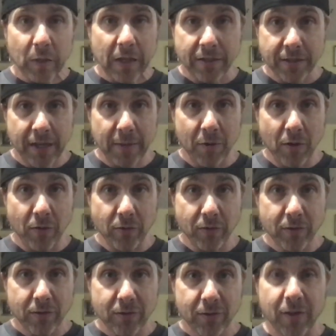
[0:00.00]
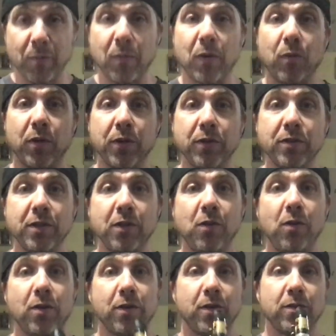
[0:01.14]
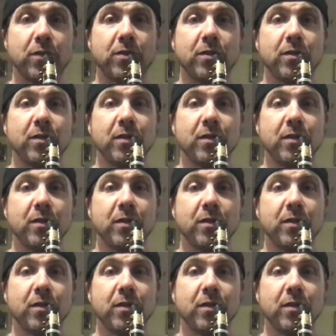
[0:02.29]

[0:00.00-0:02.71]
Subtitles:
Same notes, but we're using quarter notes.